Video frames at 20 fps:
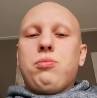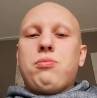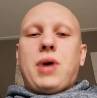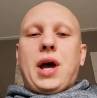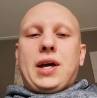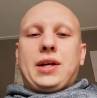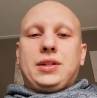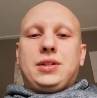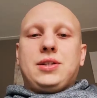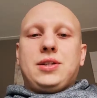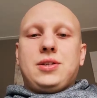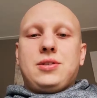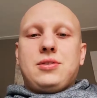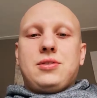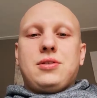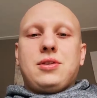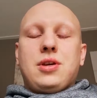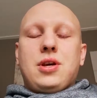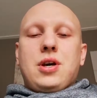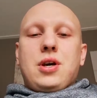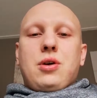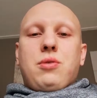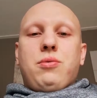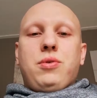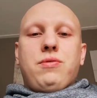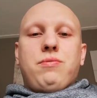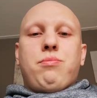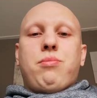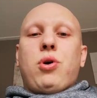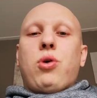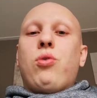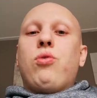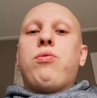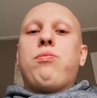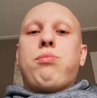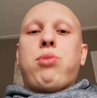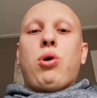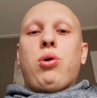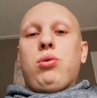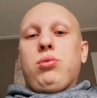magnets with
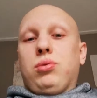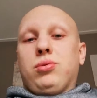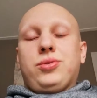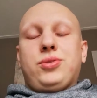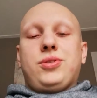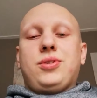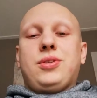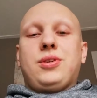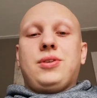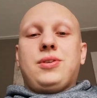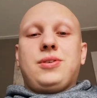both poles.